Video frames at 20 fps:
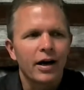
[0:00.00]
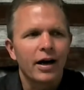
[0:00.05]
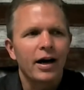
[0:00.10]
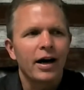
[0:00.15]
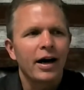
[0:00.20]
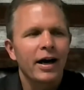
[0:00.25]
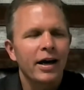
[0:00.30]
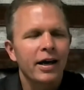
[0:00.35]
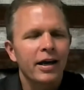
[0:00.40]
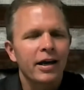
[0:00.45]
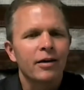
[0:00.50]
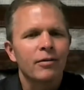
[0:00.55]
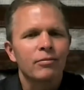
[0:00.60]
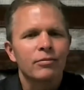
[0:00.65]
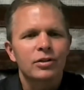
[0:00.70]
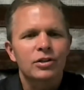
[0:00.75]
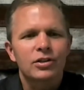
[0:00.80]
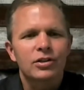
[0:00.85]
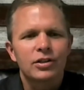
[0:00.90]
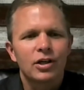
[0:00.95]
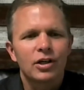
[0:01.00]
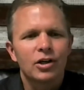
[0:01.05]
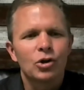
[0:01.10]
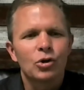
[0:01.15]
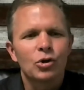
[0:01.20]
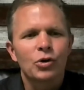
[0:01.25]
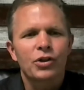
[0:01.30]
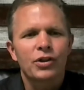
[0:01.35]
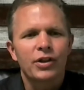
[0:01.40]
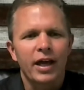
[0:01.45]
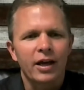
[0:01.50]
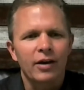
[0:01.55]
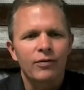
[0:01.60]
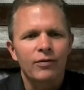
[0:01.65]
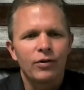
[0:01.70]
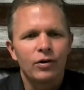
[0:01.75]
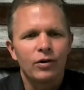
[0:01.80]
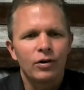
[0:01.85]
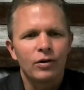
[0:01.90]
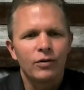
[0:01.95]
I am so
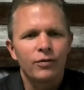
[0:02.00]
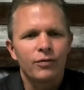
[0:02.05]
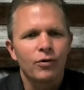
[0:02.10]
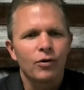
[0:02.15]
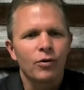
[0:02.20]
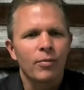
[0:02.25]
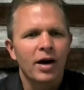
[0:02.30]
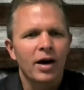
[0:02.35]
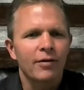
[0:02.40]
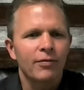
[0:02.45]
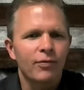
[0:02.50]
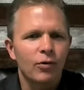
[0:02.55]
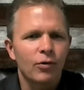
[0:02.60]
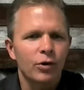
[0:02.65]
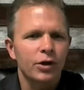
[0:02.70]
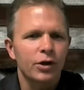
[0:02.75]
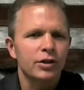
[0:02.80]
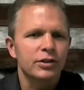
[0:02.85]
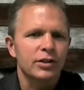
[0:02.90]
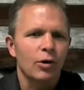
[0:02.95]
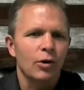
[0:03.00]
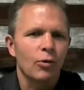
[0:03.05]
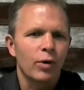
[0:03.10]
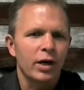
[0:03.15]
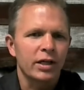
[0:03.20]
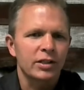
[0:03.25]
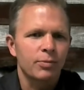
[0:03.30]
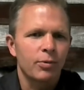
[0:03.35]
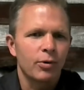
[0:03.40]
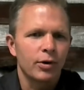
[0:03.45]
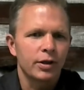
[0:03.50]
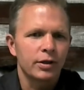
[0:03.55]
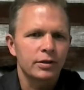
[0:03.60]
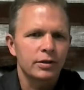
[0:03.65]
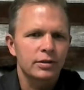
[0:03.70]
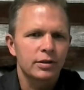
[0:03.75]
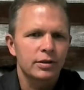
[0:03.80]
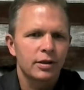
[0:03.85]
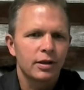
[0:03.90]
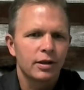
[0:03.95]
thankful for my 4 years at West
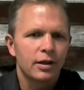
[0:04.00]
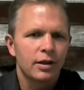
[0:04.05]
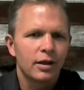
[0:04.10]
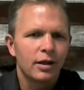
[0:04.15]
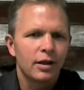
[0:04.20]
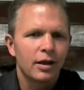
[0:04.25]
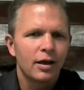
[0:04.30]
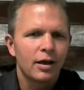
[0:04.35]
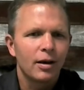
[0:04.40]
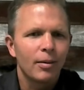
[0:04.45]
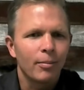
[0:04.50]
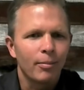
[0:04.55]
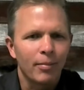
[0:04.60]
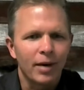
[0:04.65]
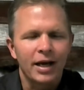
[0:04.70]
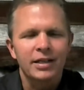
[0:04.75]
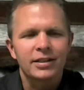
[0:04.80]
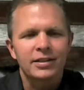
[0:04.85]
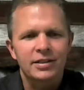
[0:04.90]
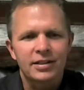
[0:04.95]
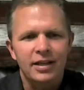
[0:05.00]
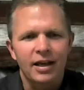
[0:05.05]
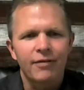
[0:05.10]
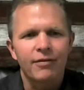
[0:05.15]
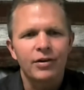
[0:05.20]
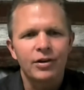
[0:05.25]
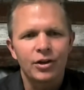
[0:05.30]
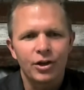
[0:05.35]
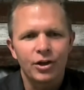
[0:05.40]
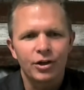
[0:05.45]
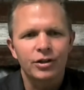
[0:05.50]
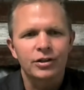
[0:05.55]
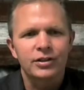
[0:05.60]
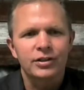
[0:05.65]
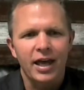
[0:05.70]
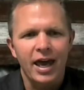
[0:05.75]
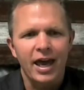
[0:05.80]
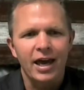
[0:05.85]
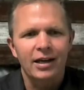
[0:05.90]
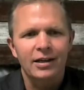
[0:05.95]
Point, my 7 years
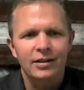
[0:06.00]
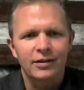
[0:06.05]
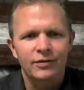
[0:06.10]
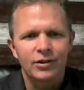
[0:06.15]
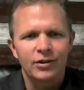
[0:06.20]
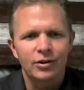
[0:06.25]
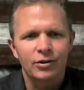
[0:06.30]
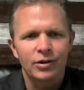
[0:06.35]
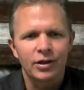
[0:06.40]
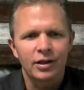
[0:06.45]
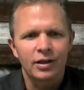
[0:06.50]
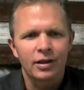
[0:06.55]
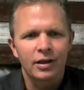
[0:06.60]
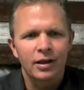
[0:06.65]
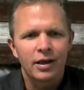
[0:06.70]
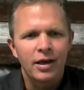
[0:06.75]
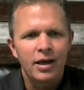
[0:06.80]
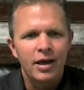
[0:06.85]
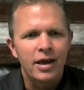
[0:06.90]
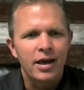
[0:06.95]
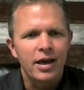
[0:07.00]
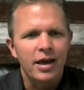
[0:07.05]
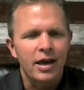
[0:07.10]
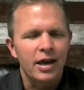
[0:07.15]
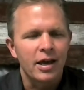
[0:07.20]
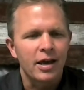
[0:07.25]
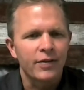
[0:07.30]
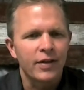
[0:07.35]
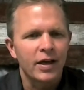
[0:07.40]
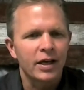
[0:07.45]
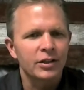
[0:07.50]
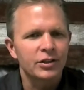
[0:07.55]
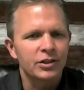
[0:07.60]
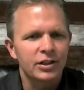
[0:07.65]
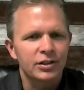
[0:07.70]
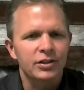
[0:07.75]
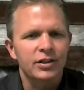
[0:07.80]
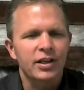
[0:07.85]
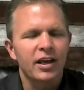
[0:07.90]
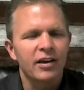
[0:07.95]
active duty, and that
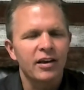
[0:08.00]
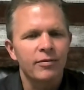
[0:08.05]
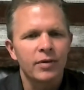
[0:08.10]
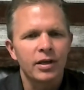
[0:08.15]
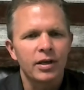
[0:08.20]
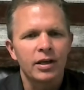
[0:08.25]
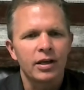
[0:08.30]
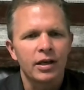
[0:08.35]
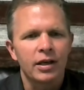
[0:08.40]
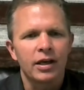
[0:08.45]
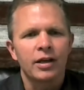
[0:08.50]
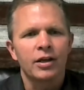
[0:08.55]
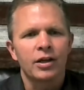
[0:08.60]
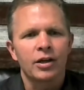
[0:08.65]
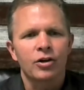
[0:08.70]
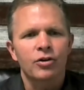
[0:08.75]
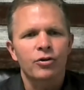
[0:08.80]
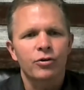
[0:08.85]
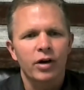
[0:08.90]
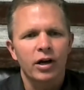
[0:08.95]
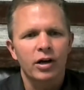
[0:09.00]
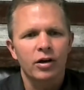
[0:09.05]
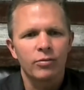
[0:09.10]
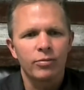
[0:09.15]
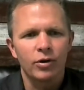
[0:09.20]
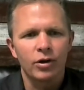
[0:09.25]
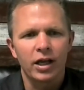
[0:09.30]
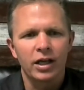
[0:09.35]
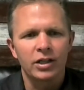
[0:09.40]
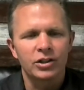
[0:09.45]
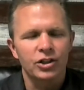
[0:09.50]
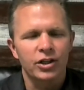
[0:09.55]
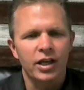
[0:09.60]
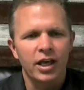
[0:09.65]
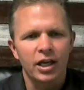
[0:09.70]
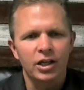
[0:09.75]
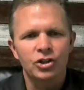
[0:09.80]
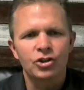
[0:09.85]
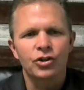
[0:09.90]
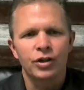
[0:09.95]
just gave me an incredible
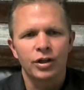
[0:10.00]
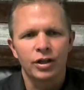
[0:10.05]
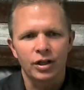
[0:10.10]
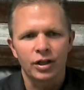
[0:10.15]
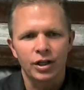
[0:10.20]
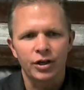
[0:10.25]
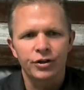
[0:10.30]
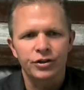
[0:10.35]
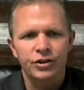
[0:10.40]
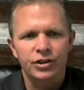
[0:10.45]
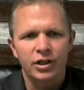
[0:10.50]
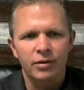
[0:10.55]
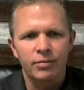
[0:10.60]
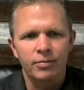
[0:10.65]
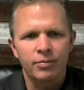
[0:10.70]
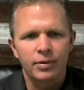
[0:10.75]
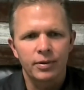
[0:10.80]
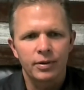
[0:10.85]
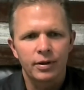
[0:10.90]
education and leadership.